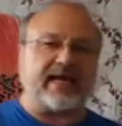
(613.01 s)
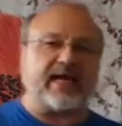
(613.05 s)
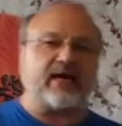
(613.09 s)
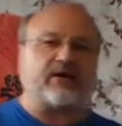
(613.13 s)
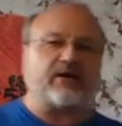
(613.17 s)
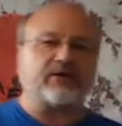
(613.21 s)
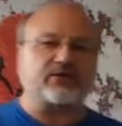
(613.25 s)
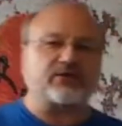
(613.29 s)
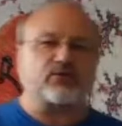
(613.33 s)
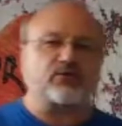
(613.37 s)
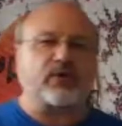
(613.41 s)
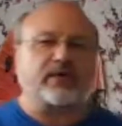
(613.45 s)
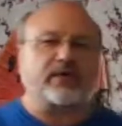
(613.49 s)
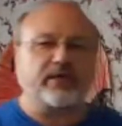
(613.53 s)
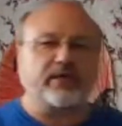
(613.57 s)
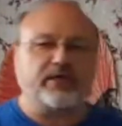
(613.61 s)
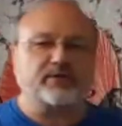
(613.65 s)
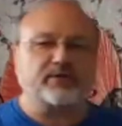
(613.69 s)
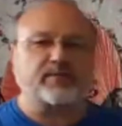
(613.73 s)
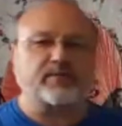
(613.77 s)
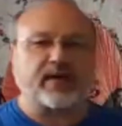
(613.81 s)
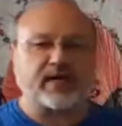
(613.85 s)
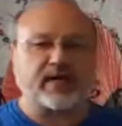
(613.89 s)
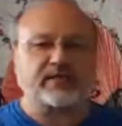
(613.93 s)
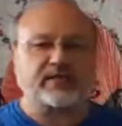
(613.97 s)
down as
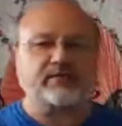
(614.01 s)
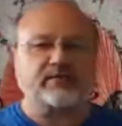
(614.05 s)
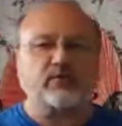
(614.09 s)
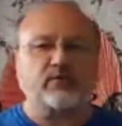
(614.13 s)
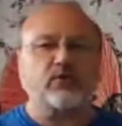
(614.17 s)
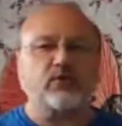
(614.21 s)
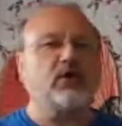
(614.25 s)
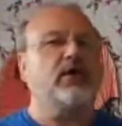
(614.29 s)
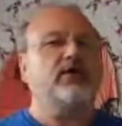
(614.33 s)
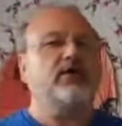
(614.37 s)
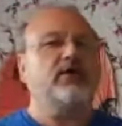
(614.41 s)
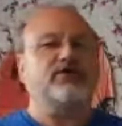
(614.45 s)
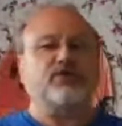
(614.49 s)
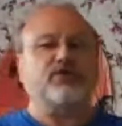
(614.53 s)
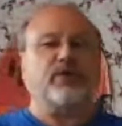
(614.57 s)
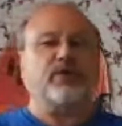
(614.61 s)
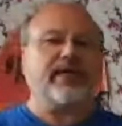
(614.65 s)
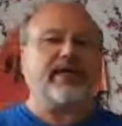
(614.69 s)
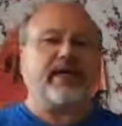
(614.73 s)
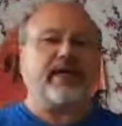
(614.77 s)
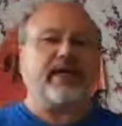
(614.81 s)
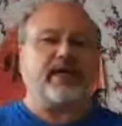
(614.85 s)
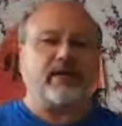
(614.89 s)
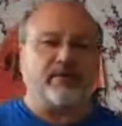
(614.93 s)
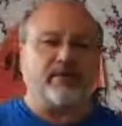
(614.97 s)
quickly as possible so he
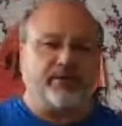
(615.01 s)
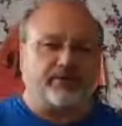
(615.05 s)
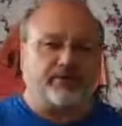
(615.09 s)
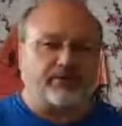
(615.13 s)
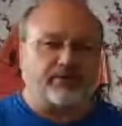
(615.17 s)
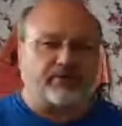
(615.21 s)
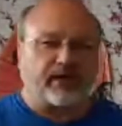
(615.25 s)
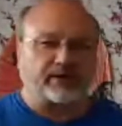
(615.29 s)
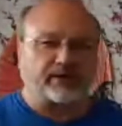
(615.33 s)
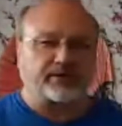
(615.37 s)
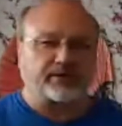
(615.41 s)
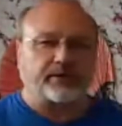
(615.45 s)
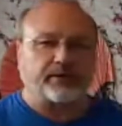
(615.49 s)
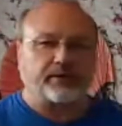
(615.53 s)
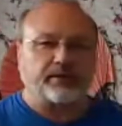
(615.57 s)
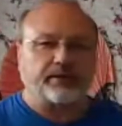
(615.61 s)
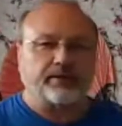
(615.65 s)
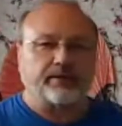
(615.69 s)
can't come in your direction.